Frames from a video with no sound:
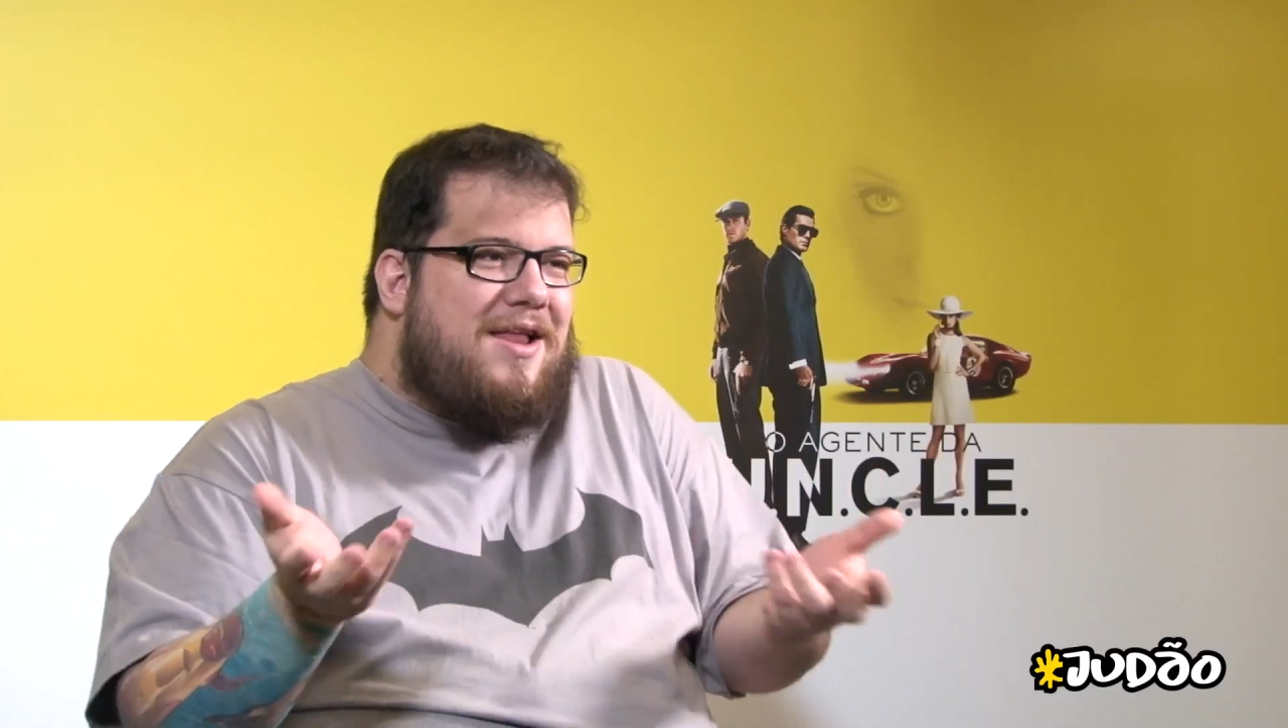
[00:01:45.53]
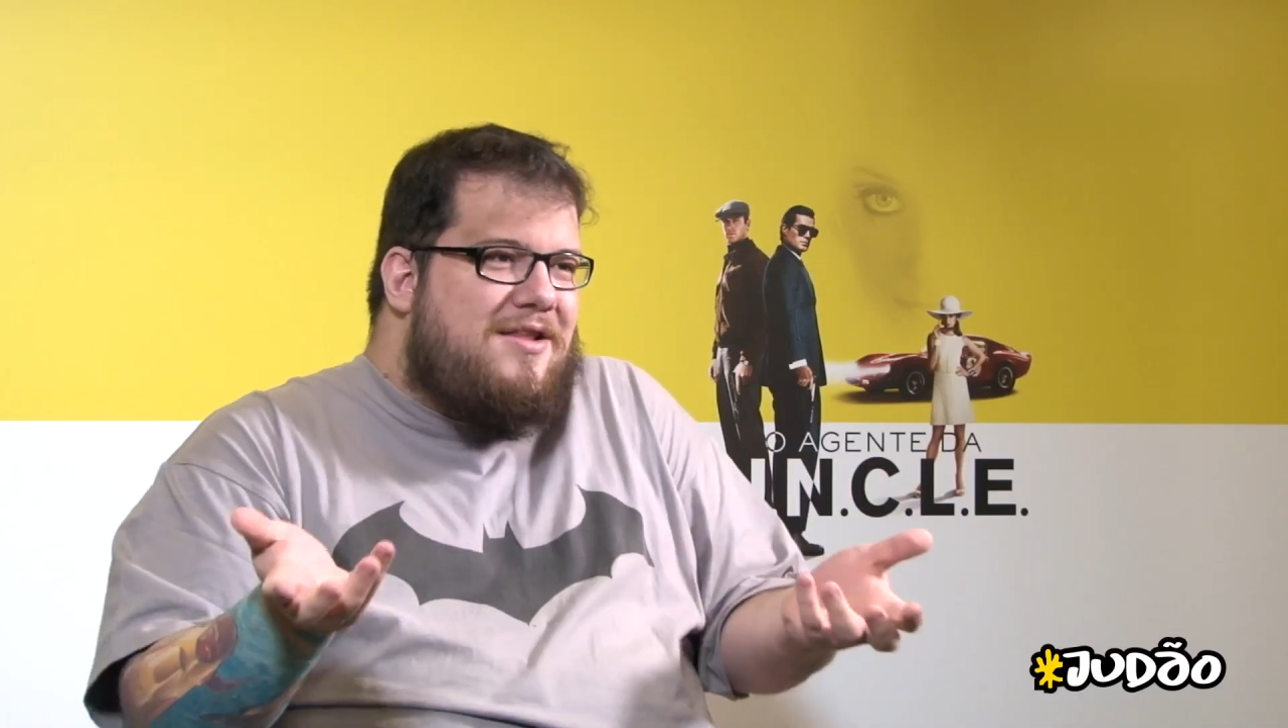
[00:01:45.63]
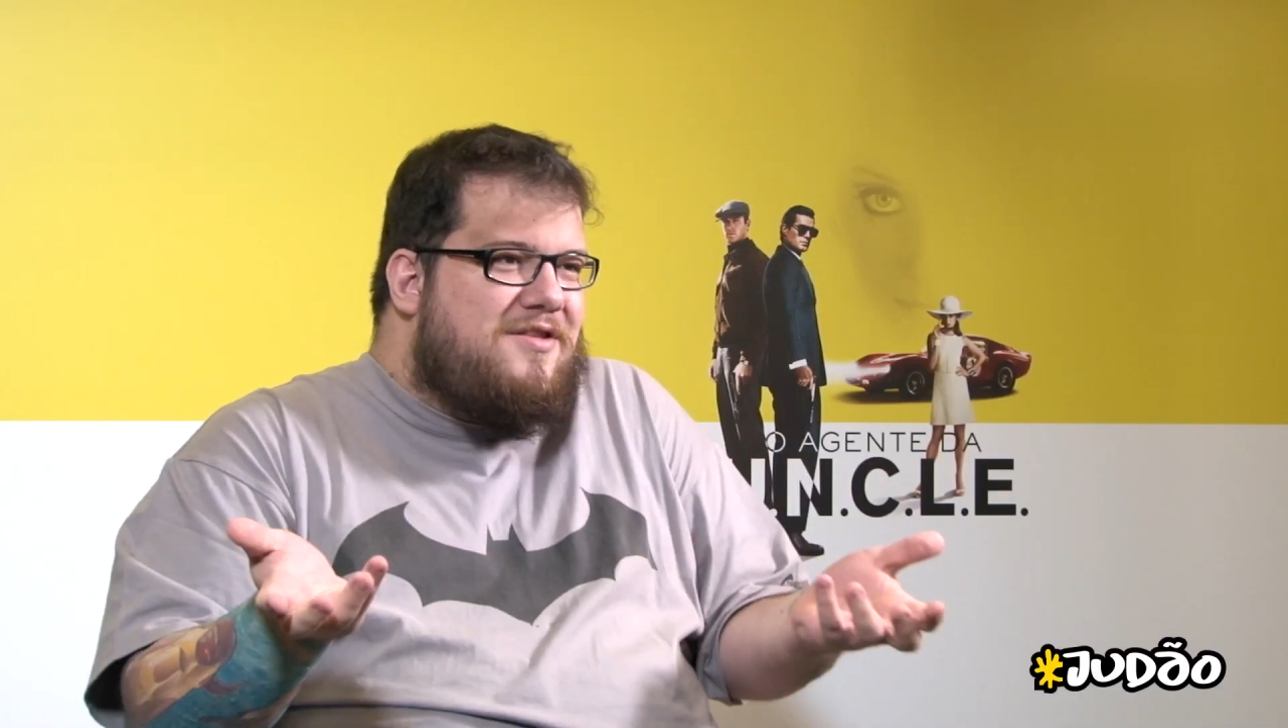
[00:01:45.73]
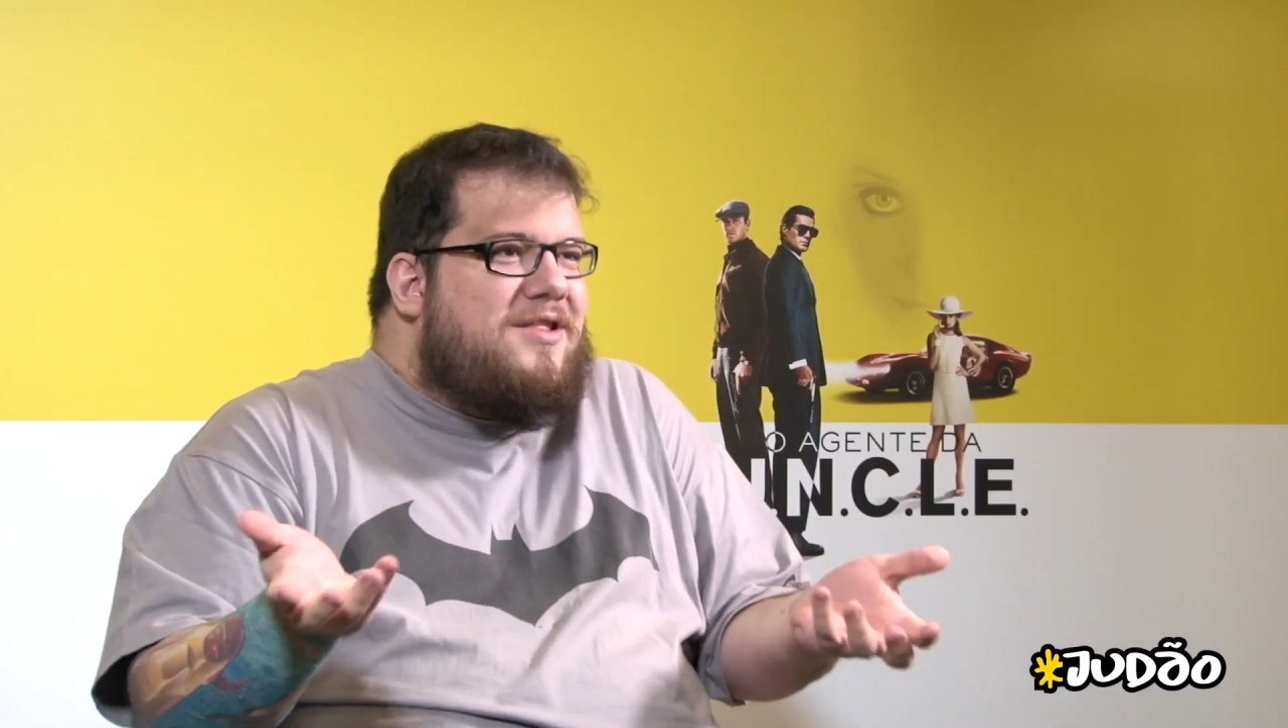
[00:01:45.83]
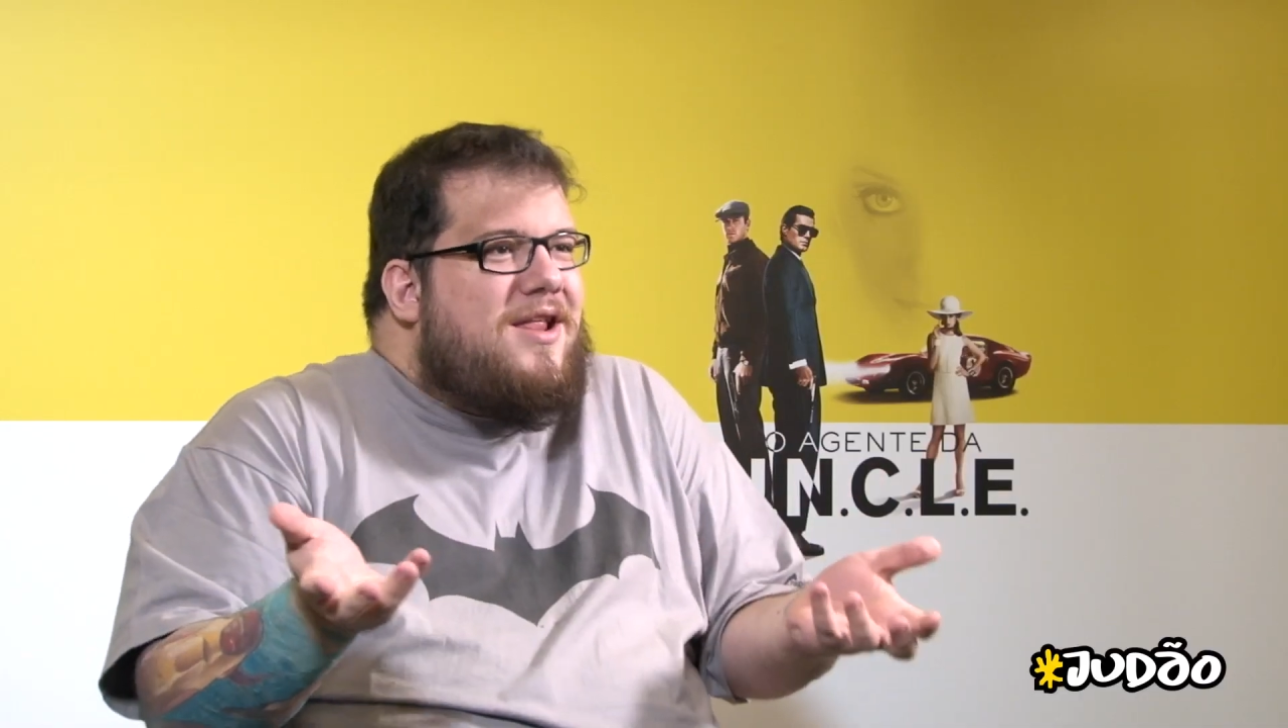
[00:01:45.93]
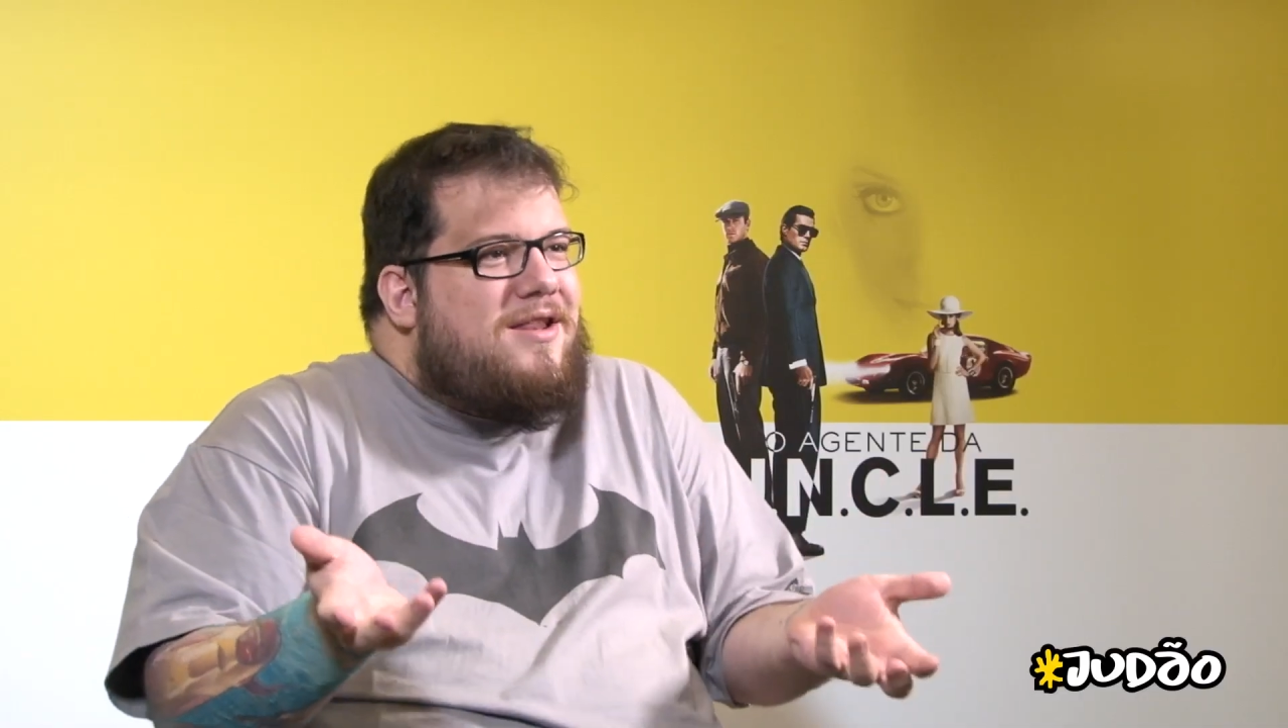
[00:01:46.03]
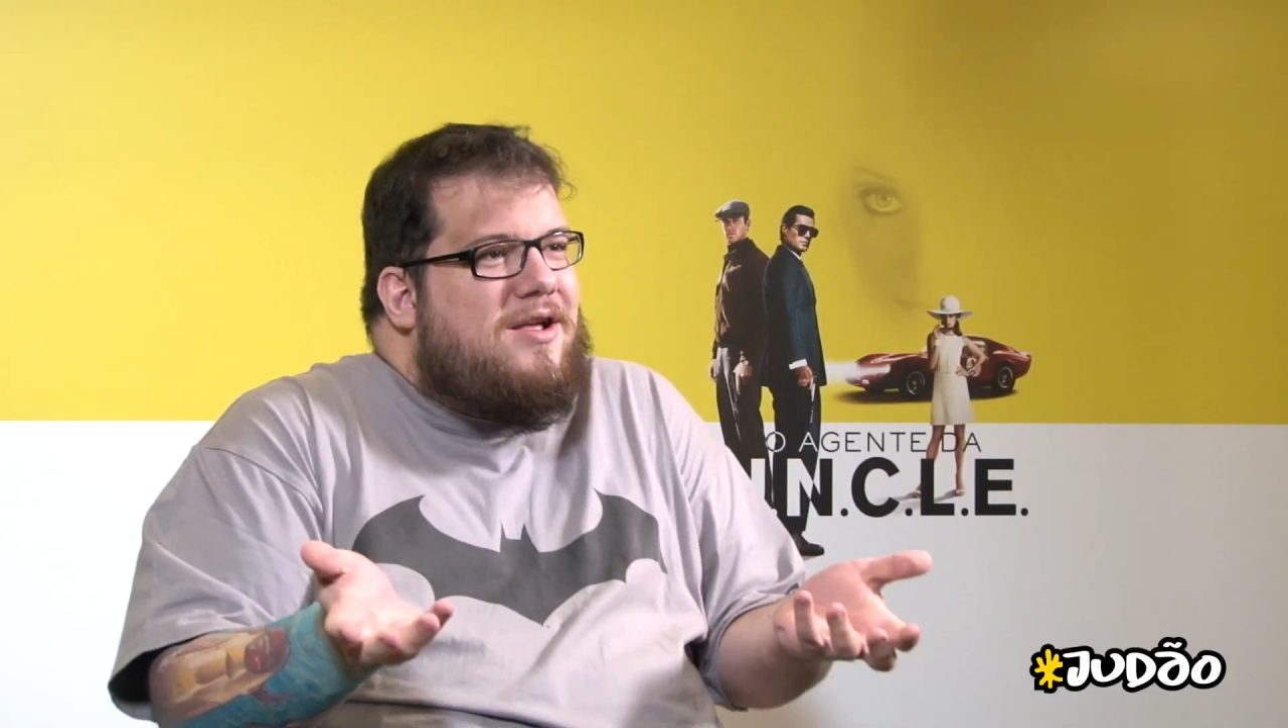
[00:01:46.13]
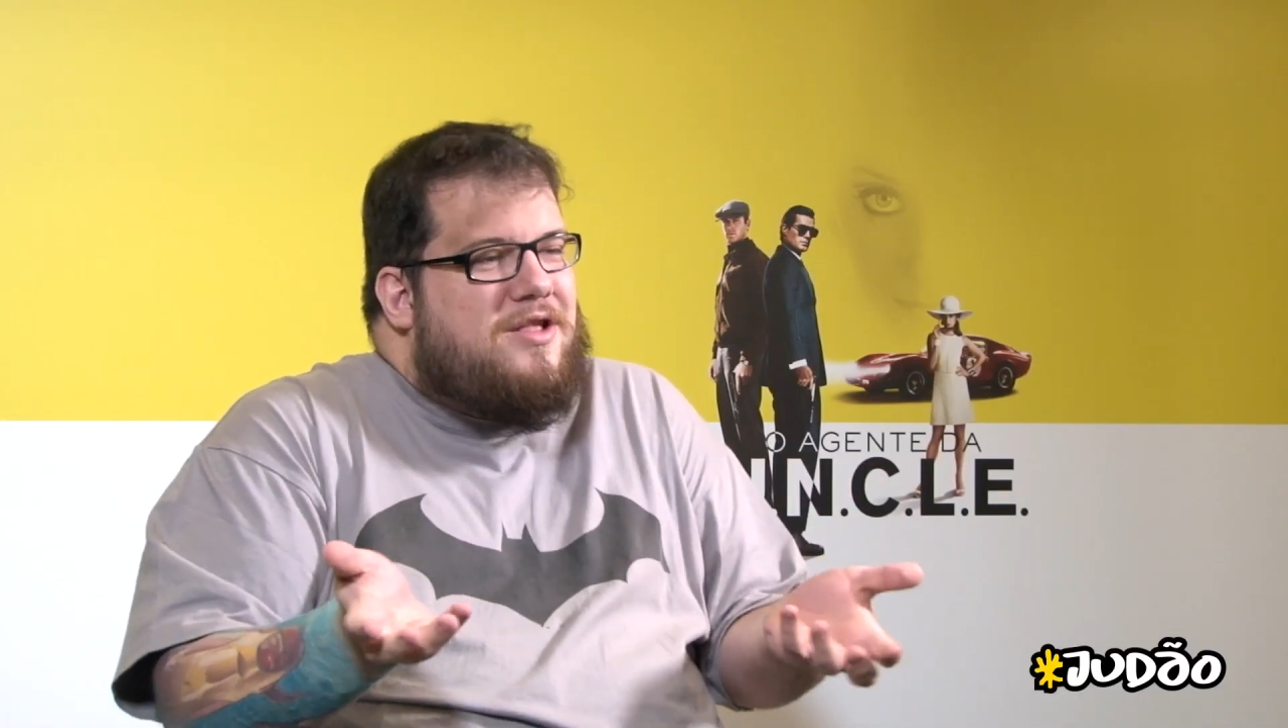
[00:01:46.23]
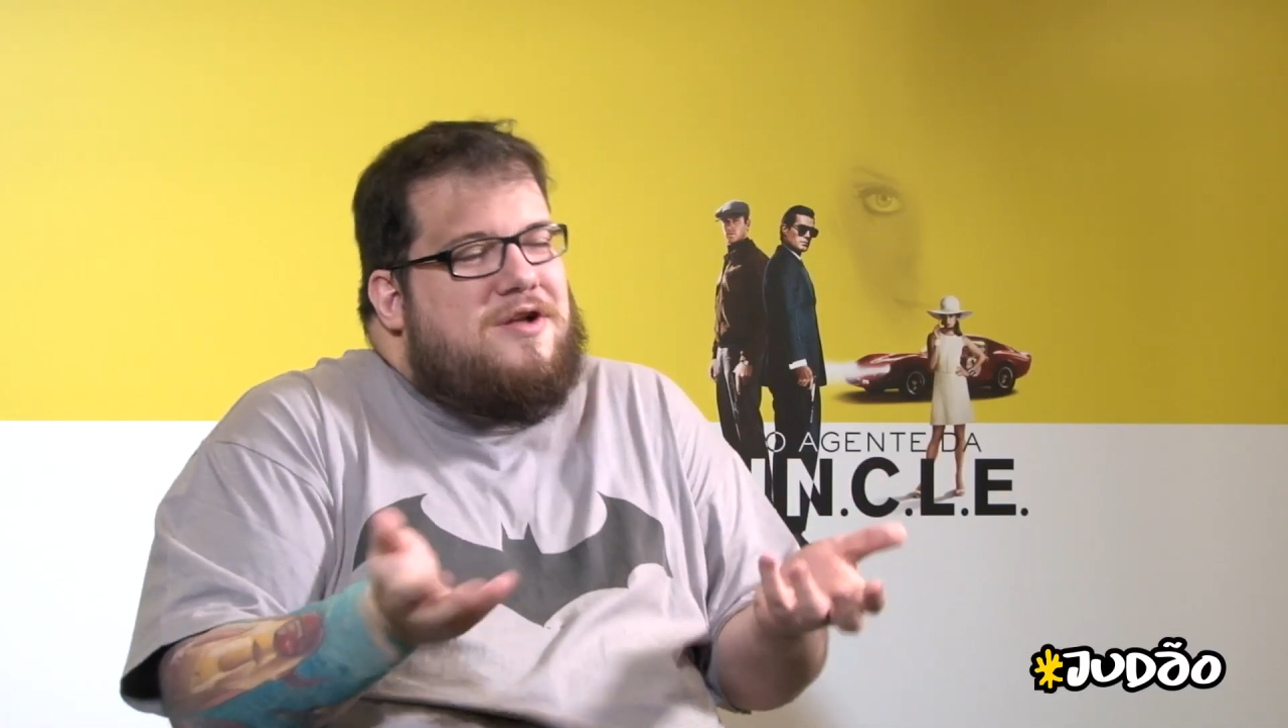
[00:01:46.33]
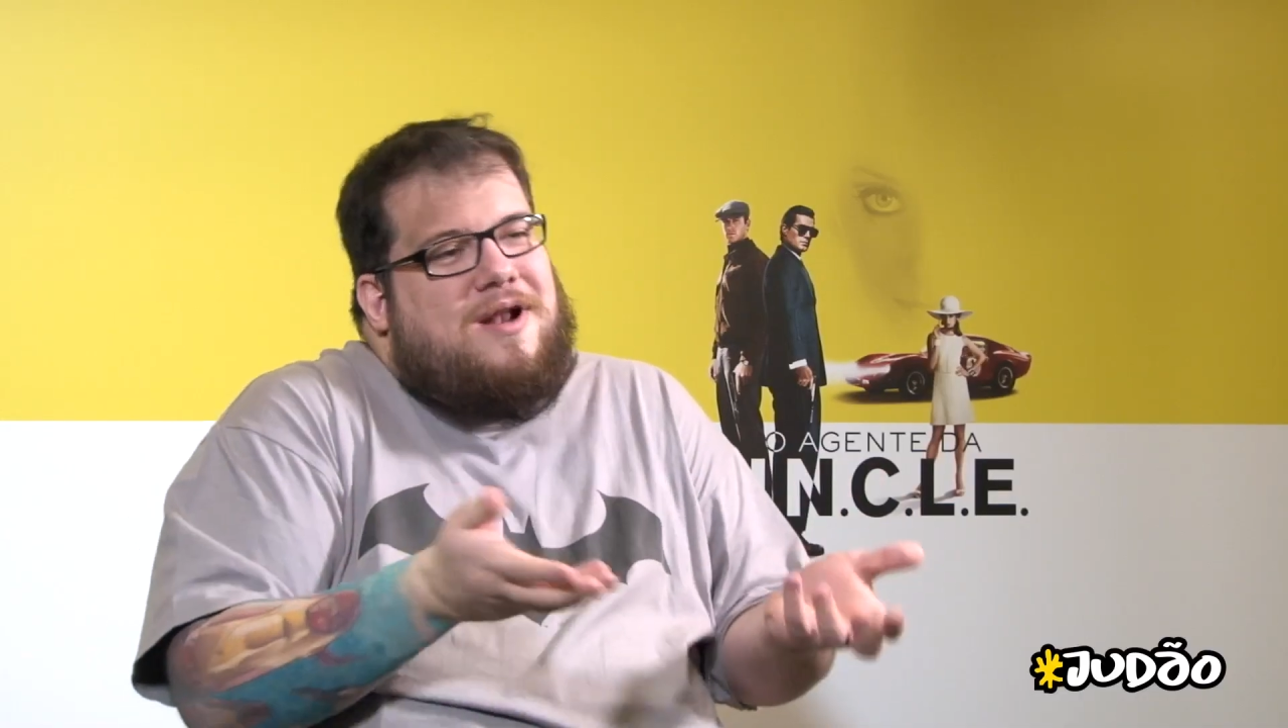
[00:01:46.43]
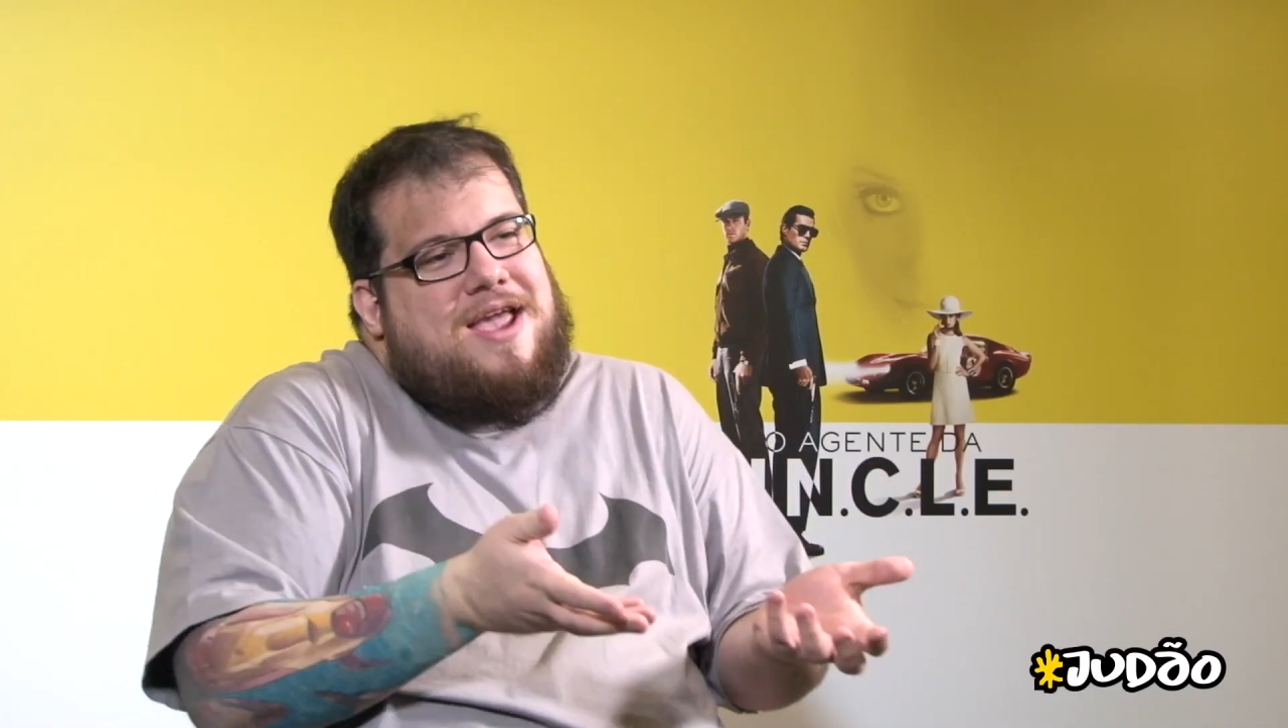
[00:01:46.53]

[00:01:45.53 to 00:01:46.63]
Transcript: It's not another